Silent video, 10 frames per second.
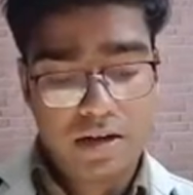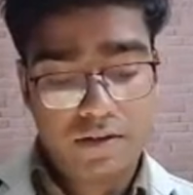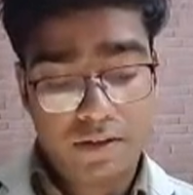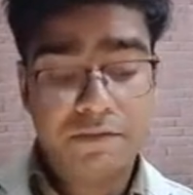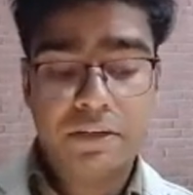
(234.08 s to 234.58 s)

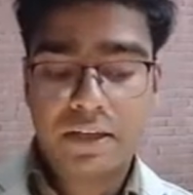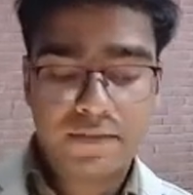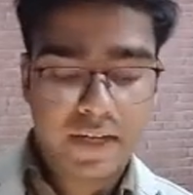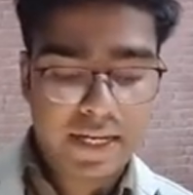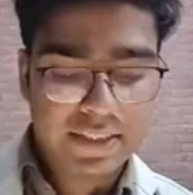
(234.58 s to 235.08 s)
if you
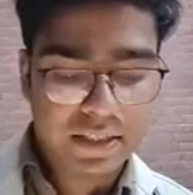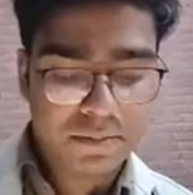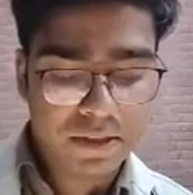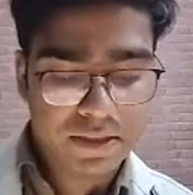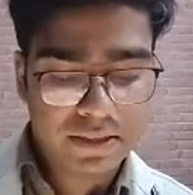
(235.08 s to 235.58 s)
give the ACE
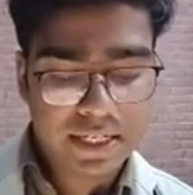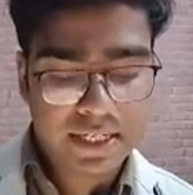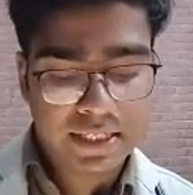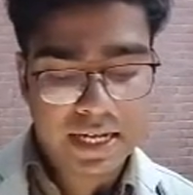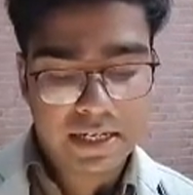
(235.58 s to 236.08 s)
inhibitors
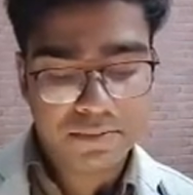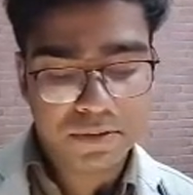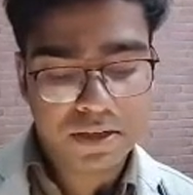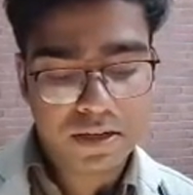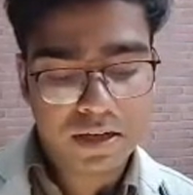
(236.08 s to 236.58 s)
like
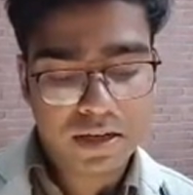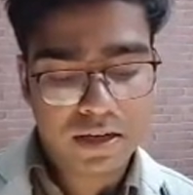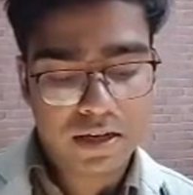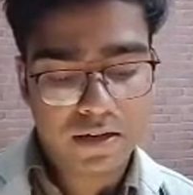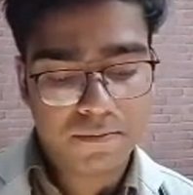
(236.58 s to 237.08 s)

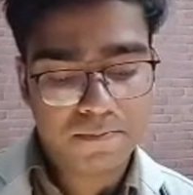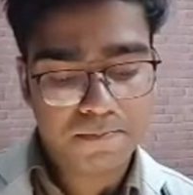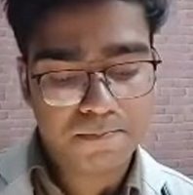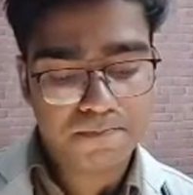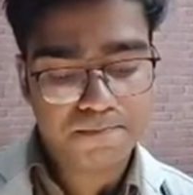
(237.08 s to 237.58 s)
enalapril,
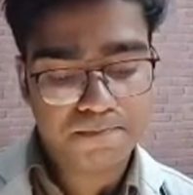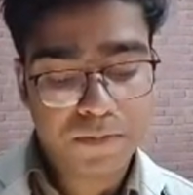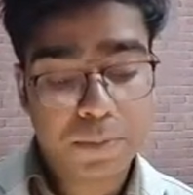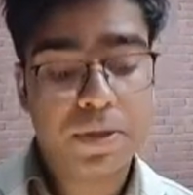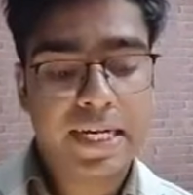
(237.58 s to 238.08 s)

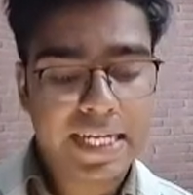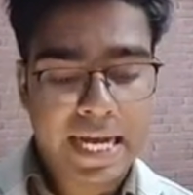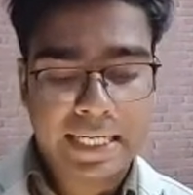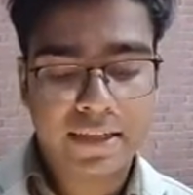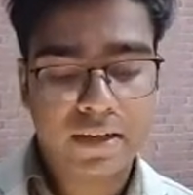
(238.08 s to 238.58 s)
the
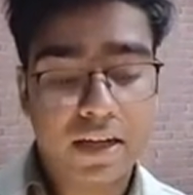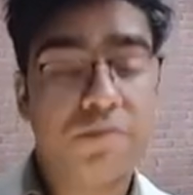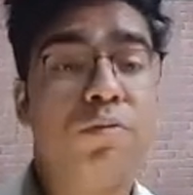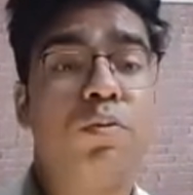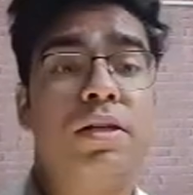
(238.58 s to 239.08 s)
bradykinin
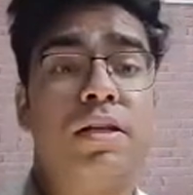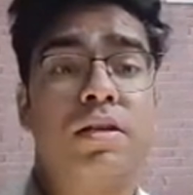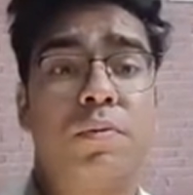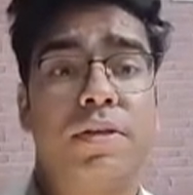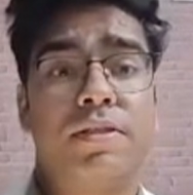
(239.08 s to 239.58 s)
level will
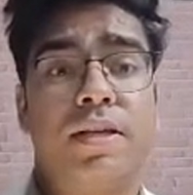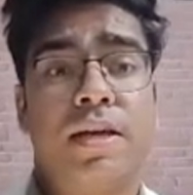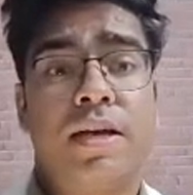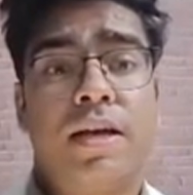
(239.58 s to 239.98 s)
increase